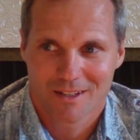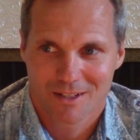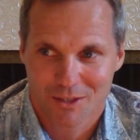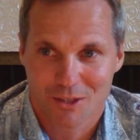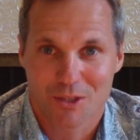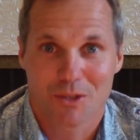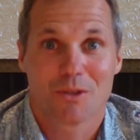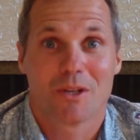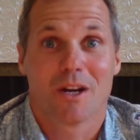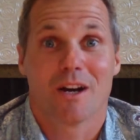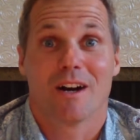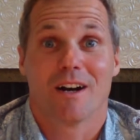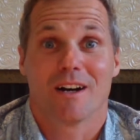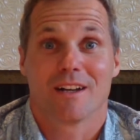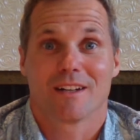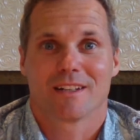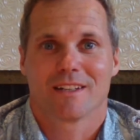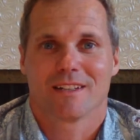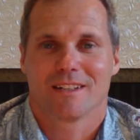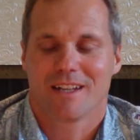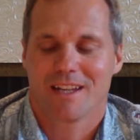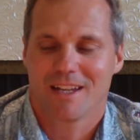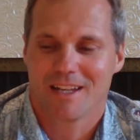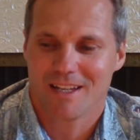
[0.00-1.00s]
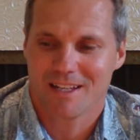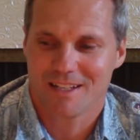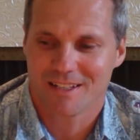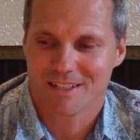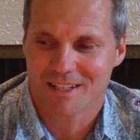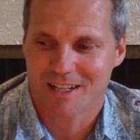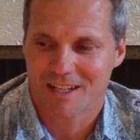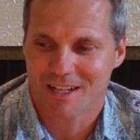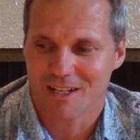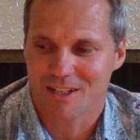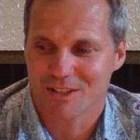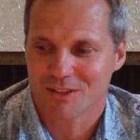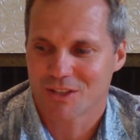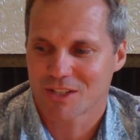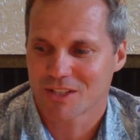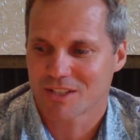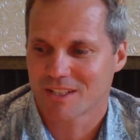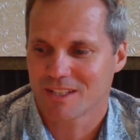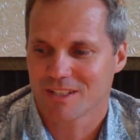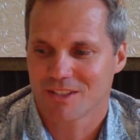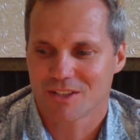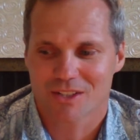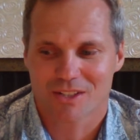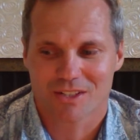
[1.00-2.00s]
to God. And
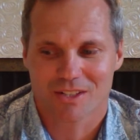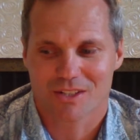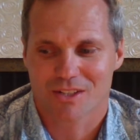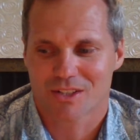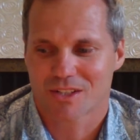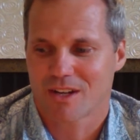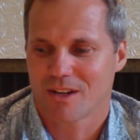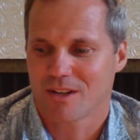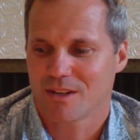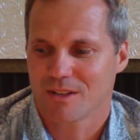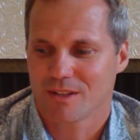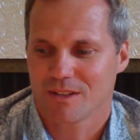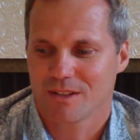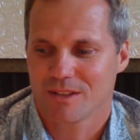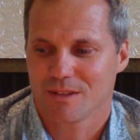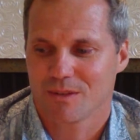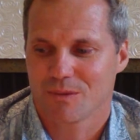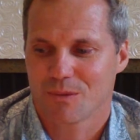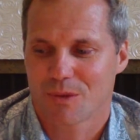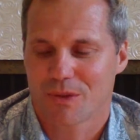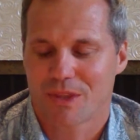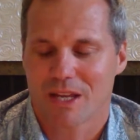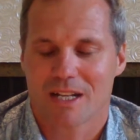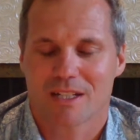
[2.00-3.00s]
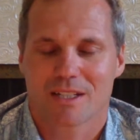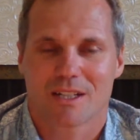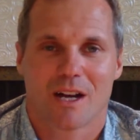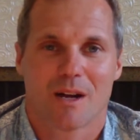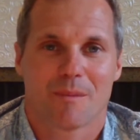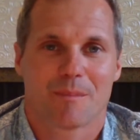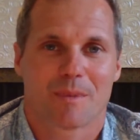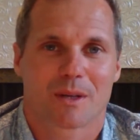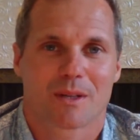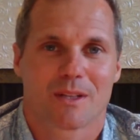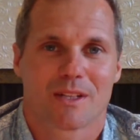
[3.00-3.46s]
just to start with that topic,